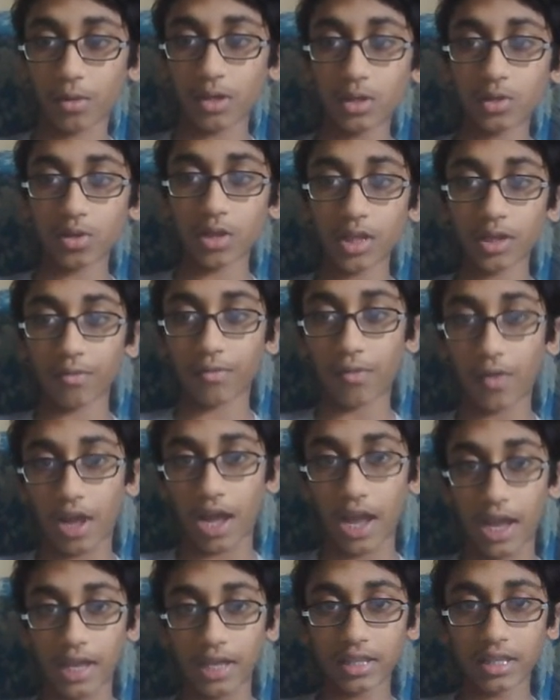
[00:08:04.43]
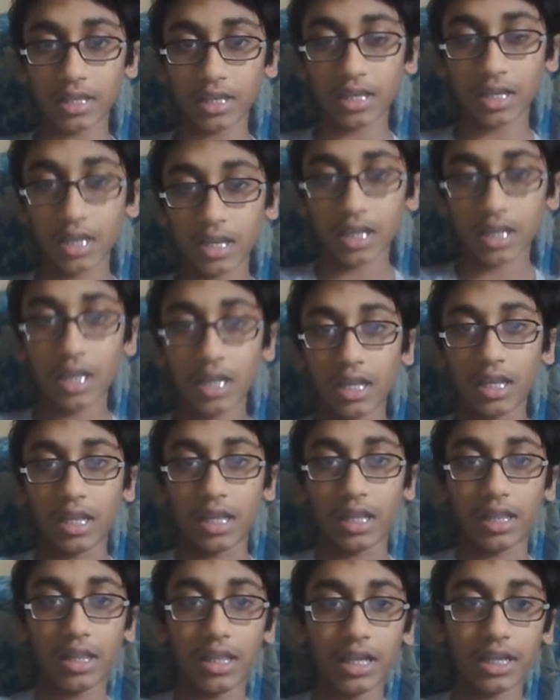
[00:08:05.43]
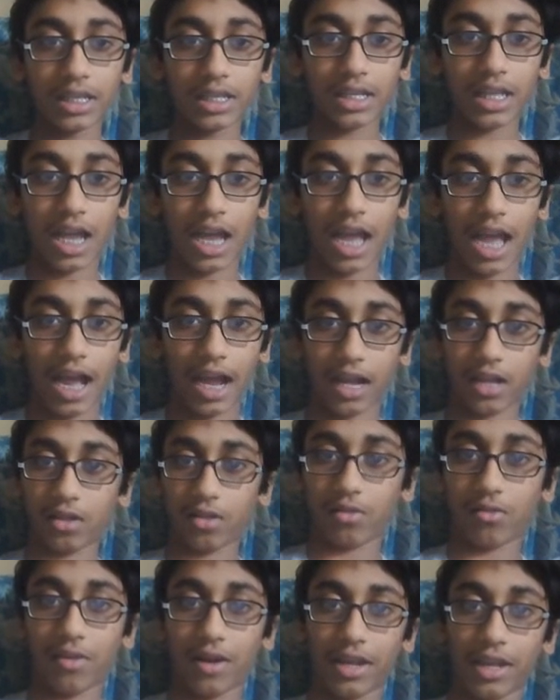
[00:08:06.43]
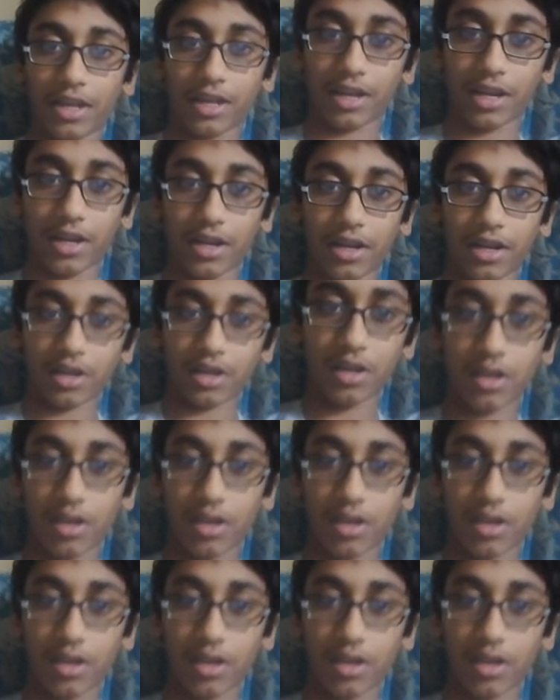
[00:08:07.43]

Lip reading: We're trying to find this diagonal right here.